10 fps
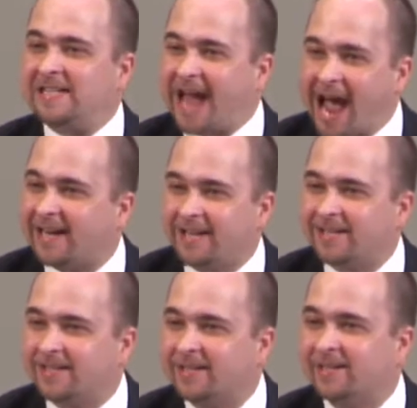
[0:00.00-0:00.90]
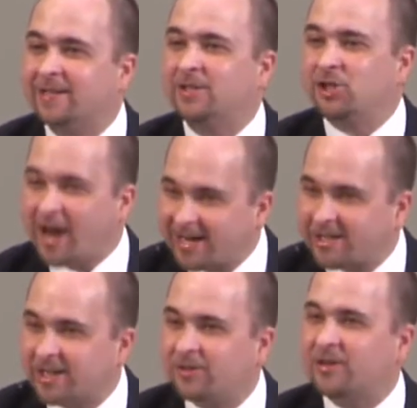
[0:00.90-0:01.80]
daddies
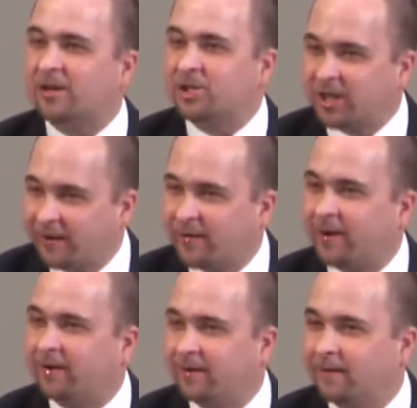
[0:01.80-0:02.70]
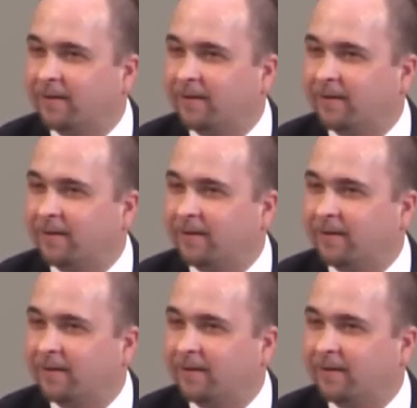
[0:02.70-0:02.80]
chasten their children.